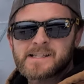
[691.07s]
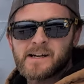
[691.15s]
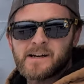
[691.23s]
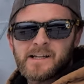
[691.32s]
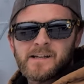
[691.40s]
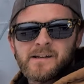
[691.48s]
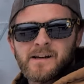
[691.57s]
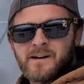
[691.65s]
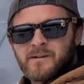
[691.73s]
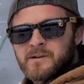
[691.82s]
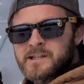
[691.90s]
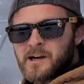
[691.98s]
sunny,
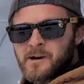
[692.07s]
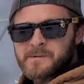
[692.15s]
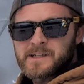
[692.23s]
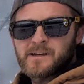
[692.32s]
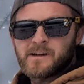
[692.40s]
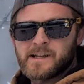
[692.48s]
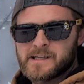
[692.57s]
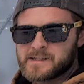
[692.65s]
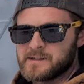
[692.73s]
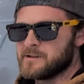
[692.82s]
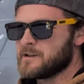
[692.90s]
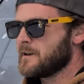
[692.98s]
which helped get all that
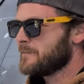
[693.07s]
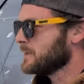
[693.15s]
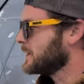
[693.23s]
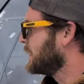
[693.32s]
snow off of